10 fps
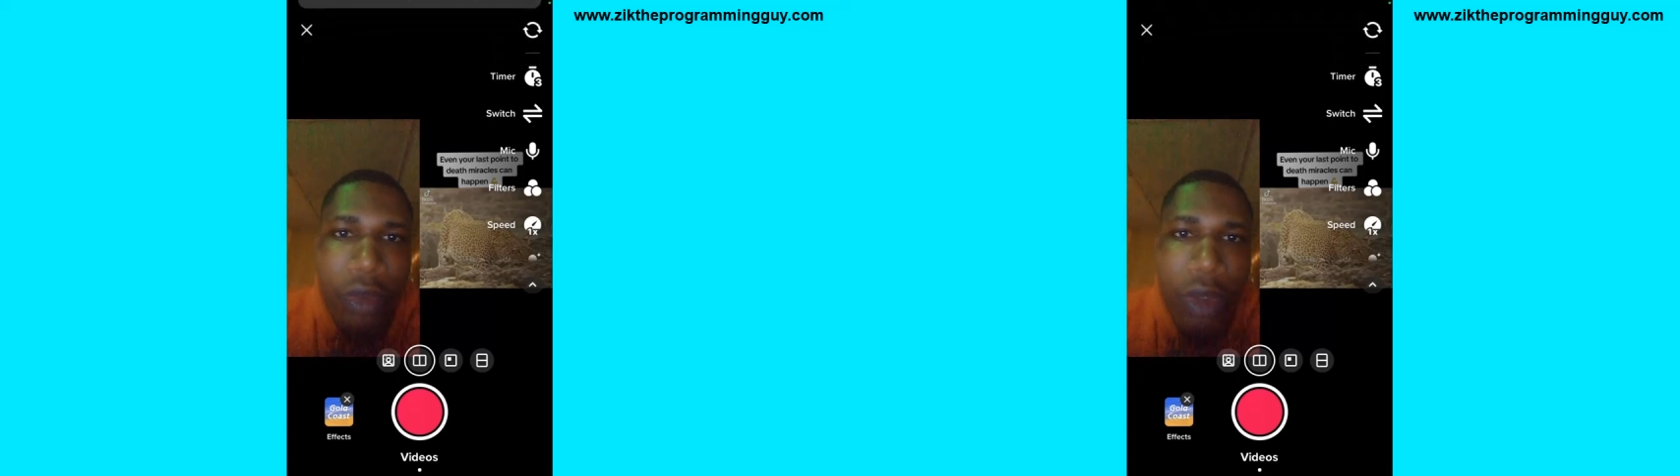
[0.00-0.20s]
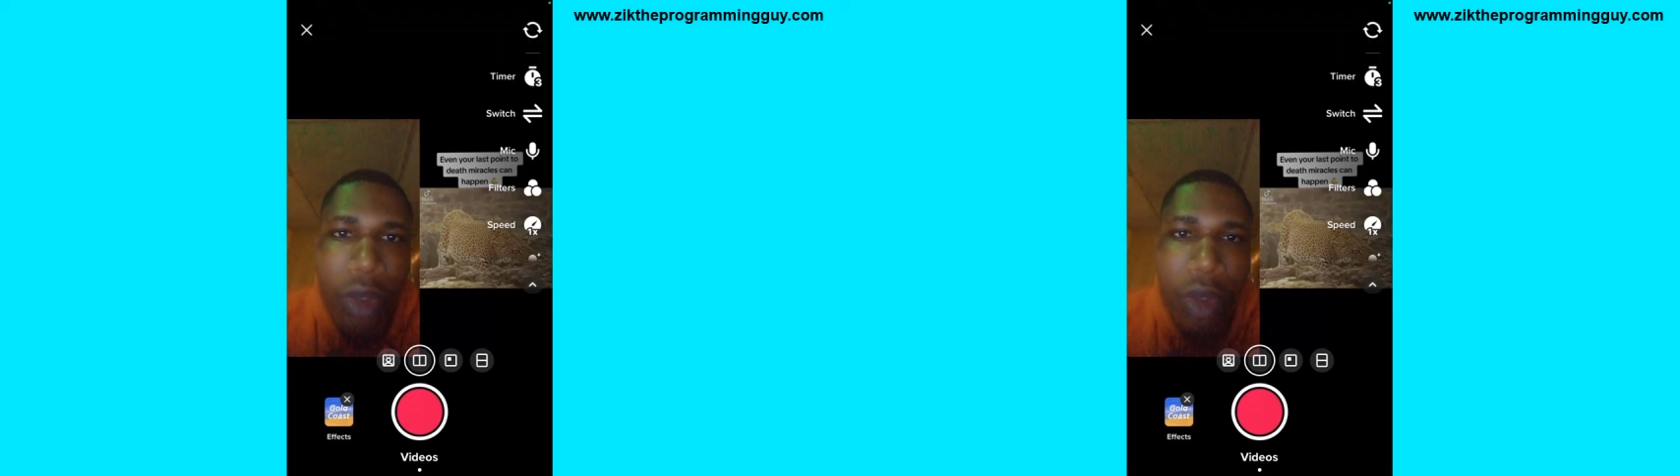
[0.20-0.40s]

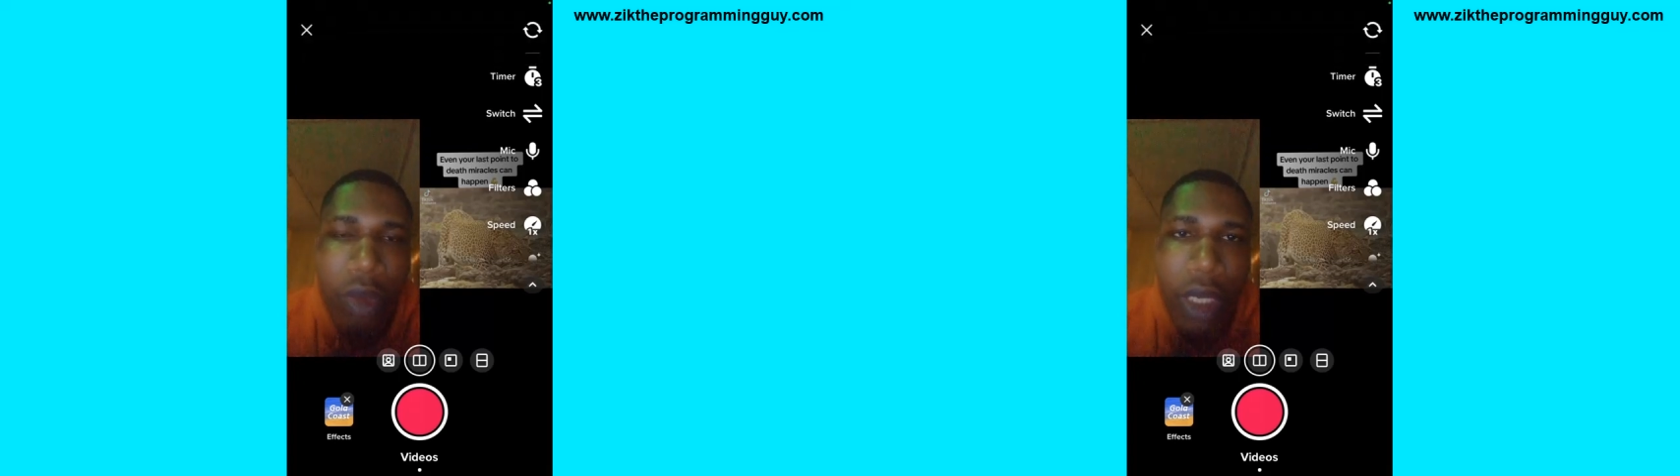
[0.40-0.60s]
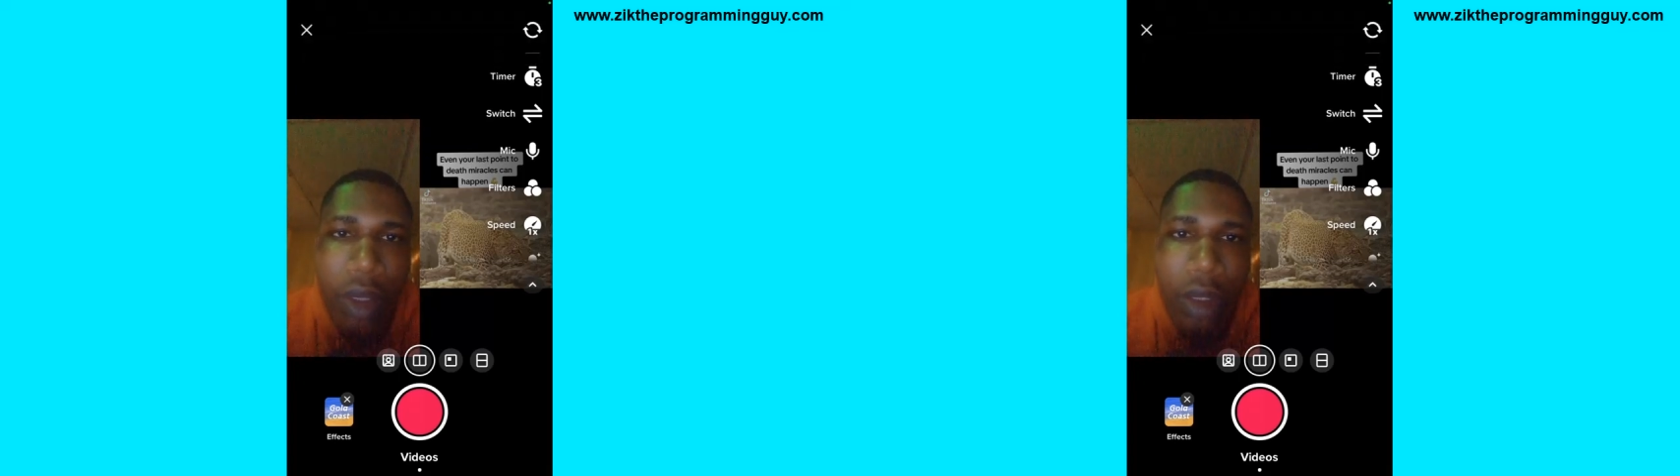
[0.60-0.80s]
your
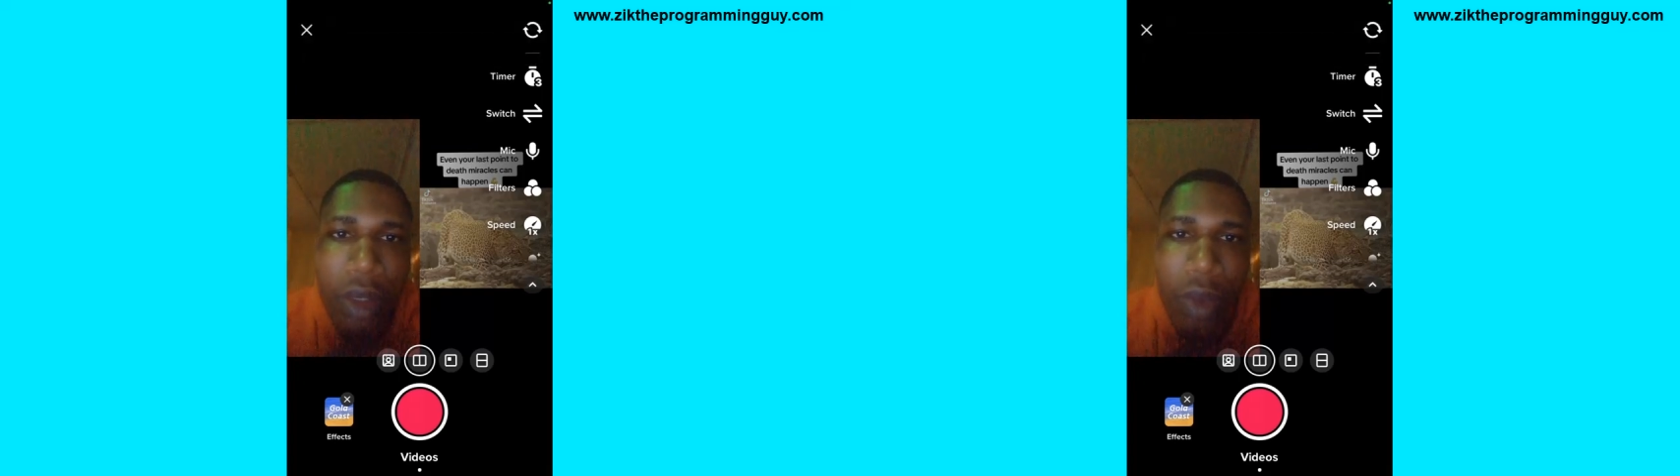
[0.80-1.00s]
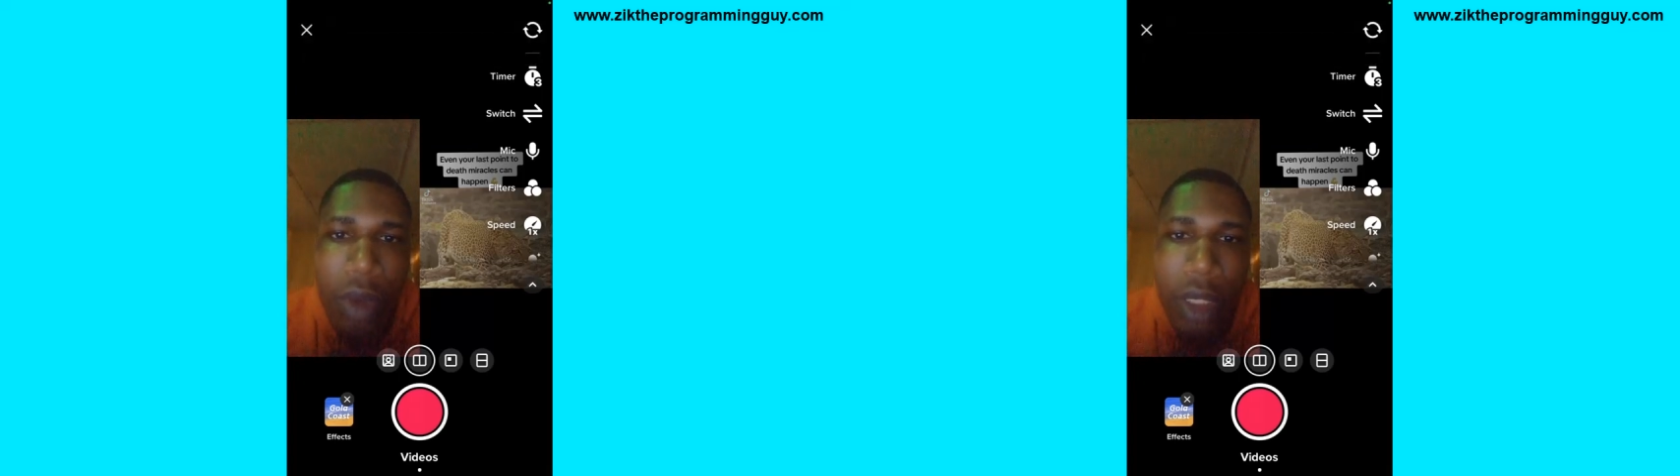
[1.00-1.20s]

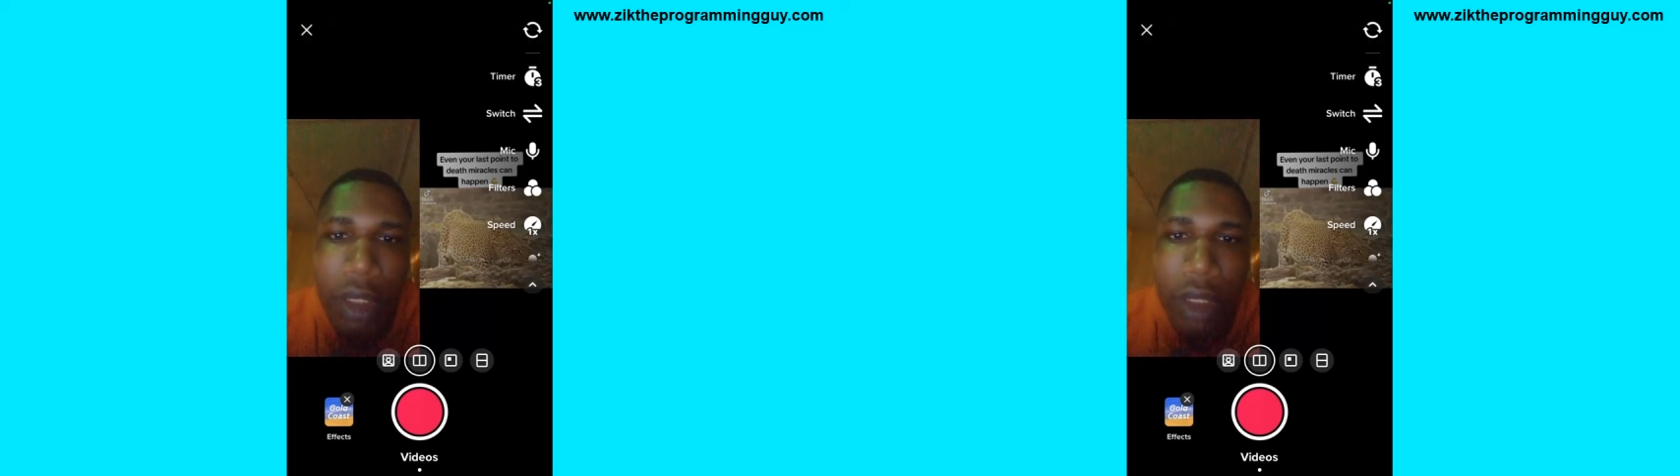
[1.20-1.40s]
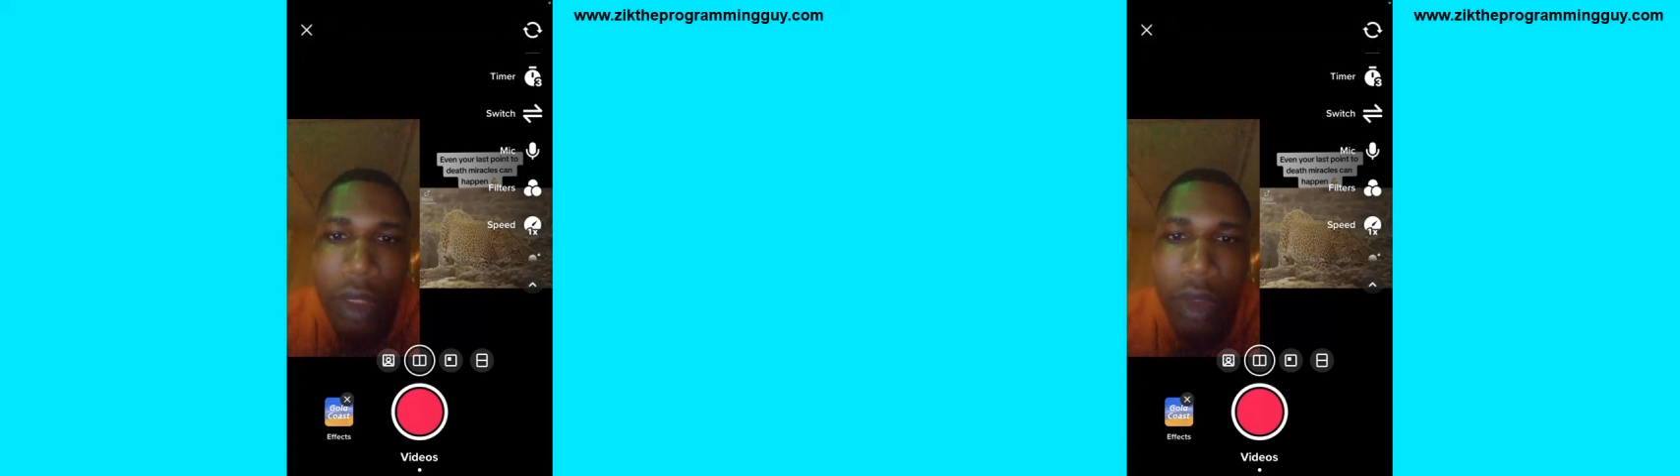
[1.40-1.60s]
recording
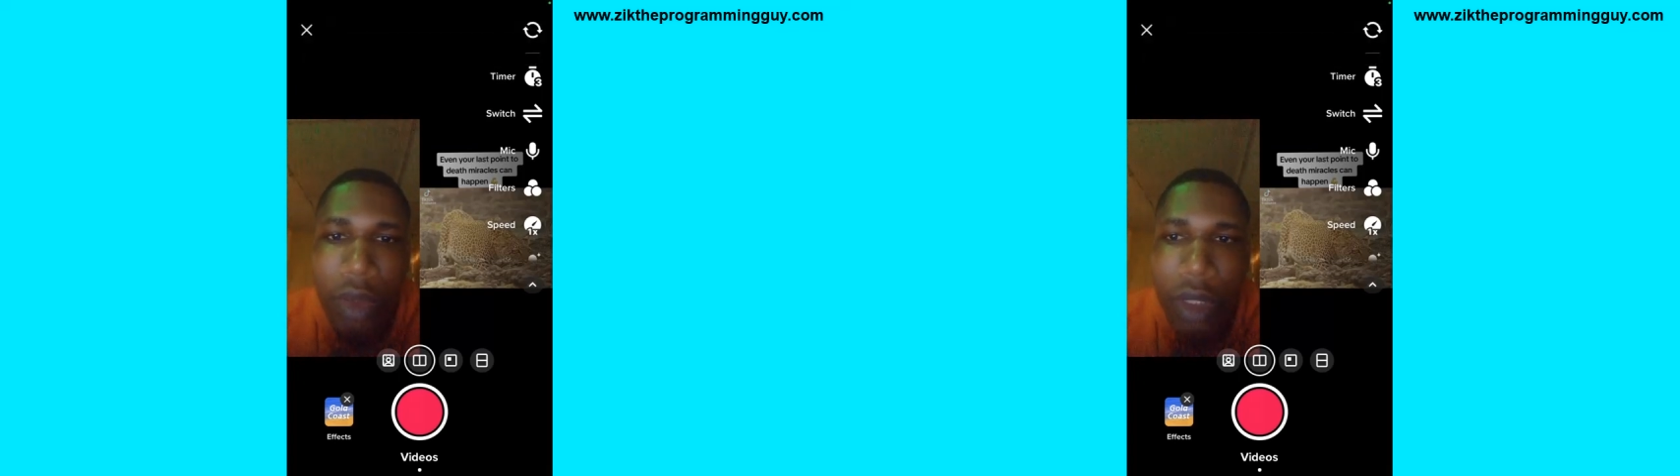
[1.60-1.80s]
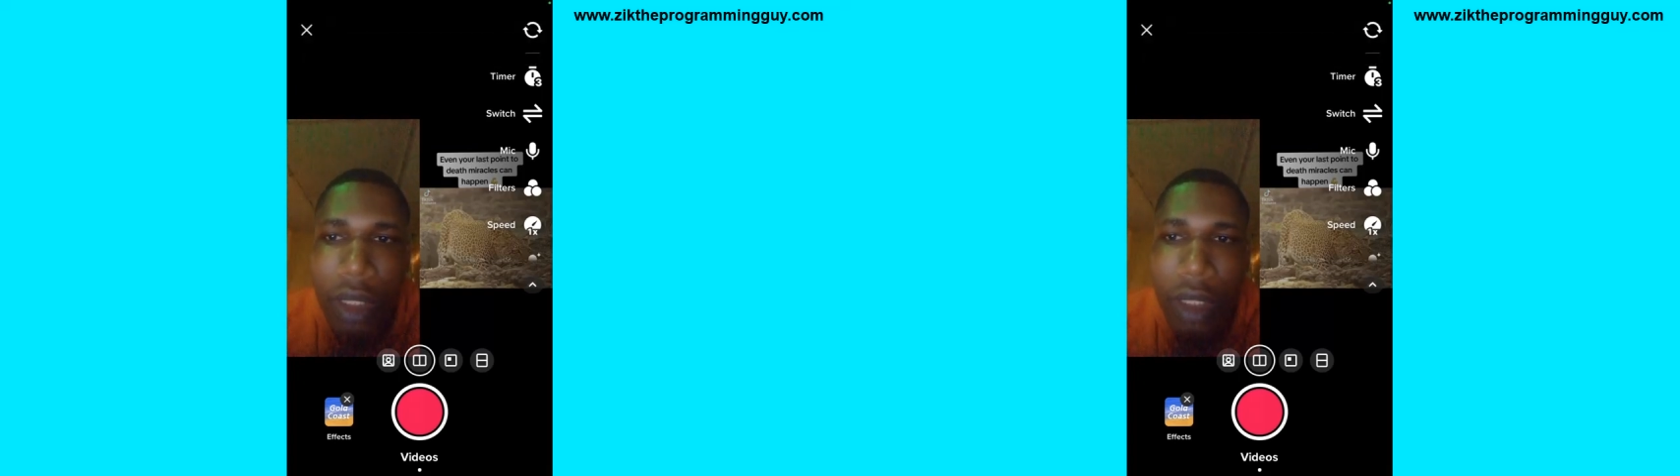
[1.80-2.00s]
quality
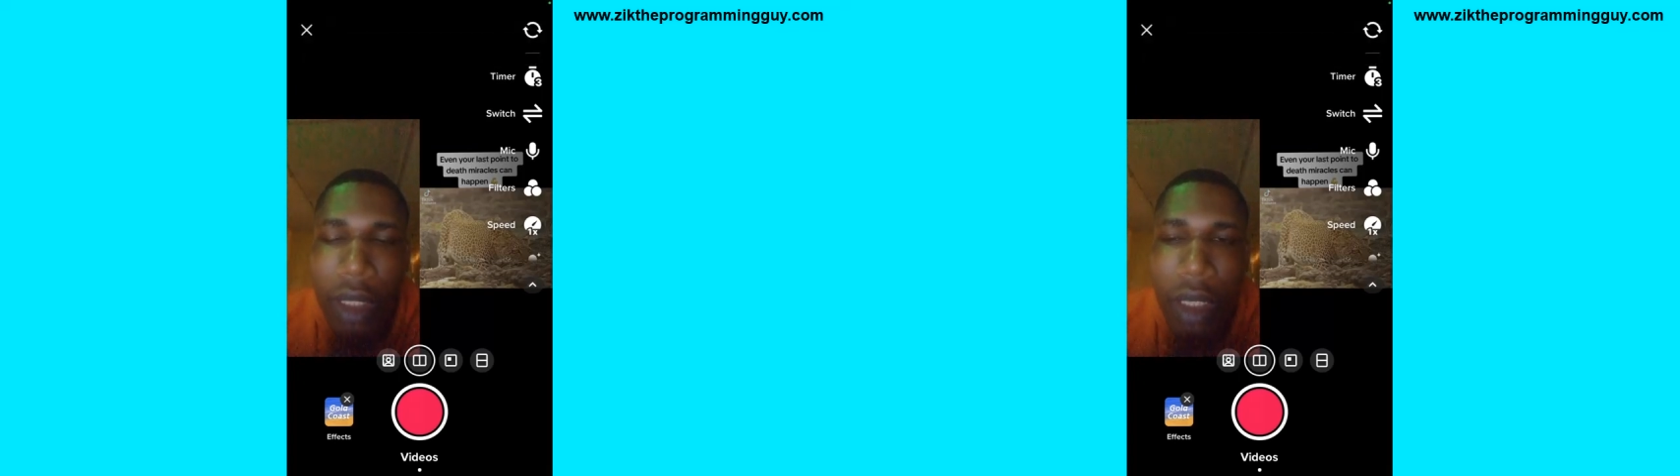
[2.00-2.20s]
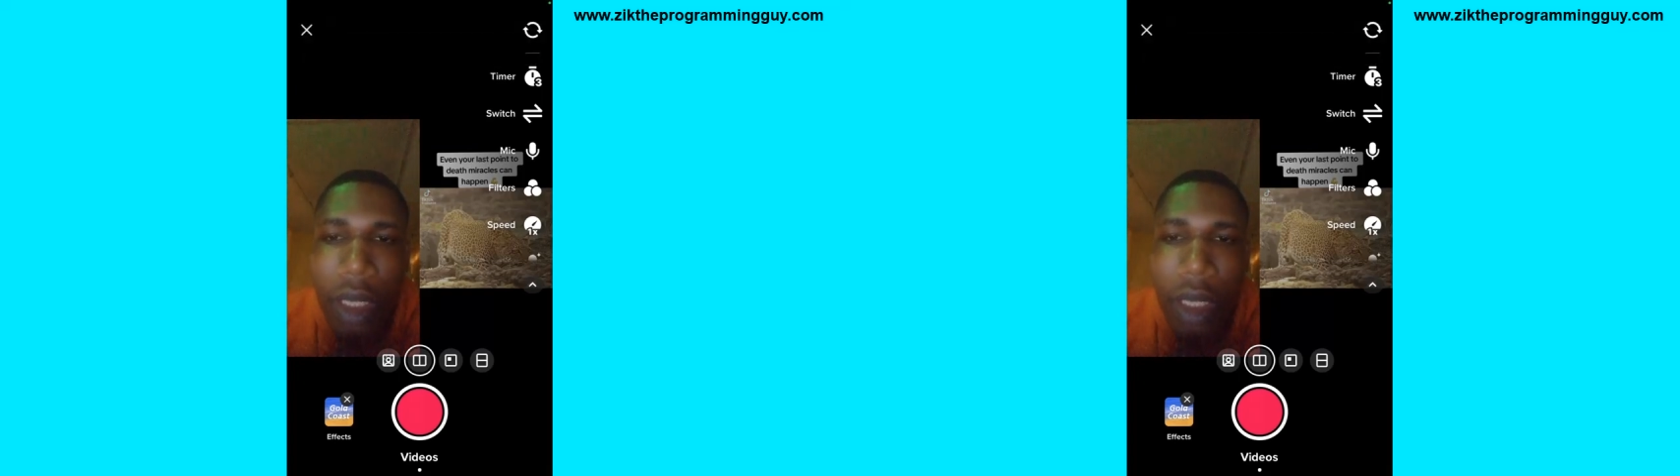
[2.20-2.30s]
using